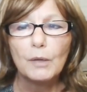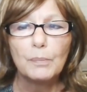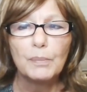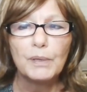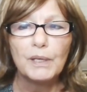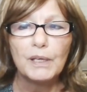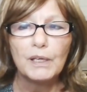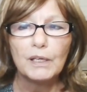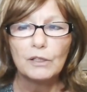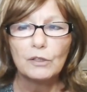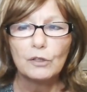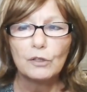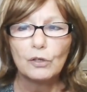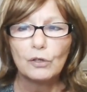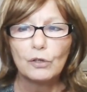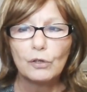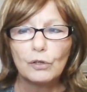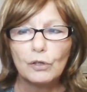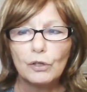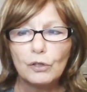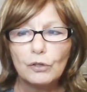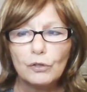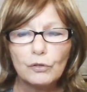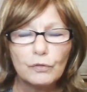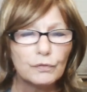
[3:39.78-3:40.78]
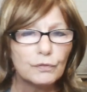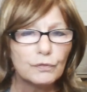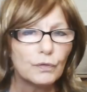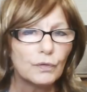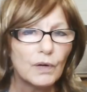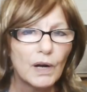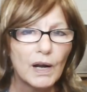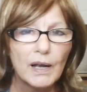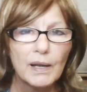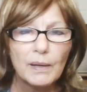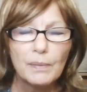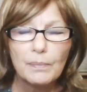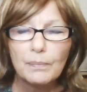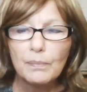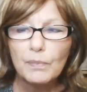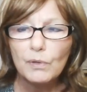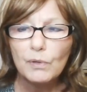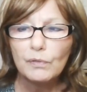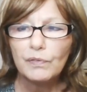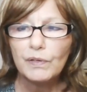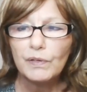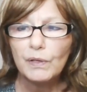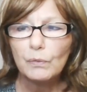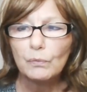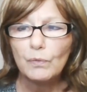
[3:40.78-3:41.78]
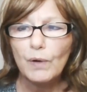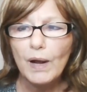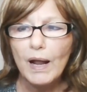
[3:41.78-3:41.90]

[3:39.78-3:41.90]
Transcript: Be encouraged, for I am moving